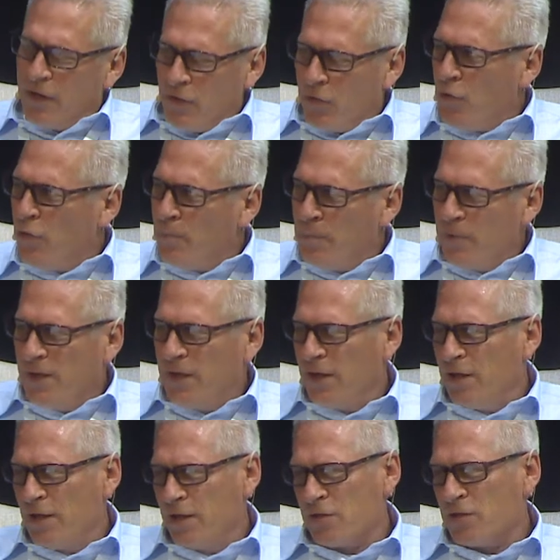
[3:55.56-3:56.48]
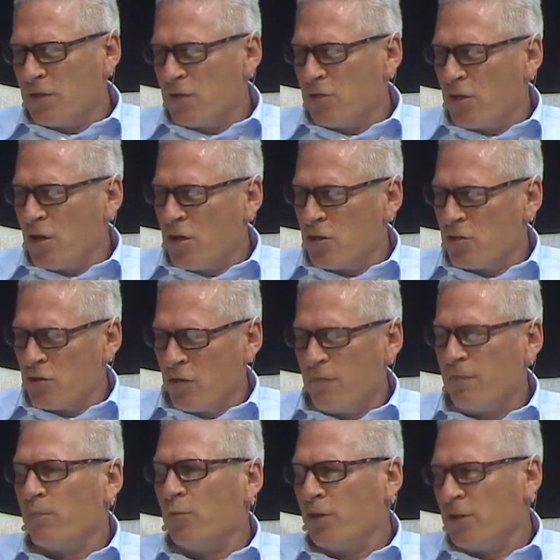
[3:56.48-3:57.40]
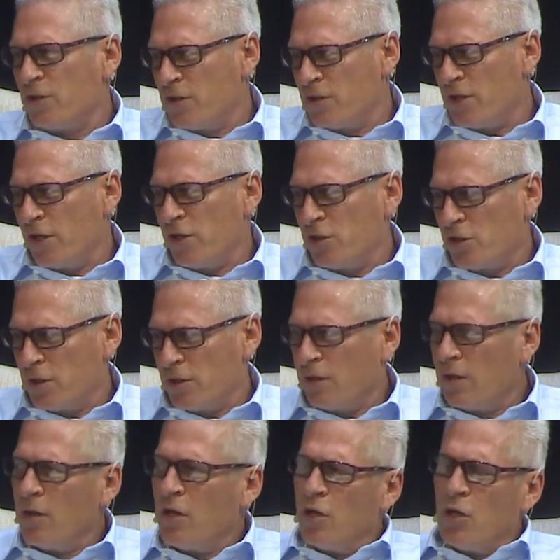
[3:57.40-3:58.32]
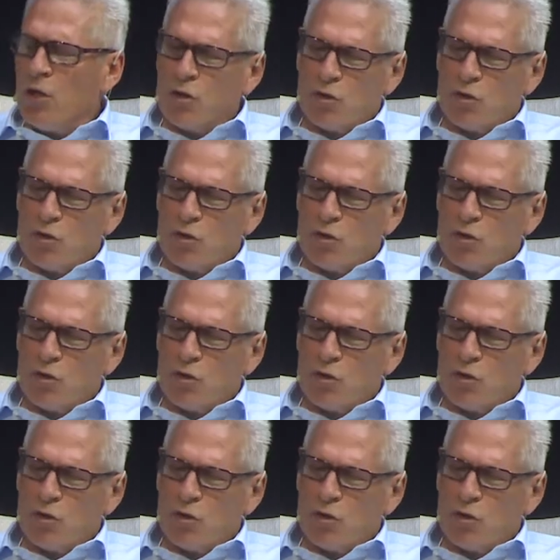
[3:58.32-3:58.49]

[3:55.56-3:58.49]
other company is in charge of monetization. Mm-hmm.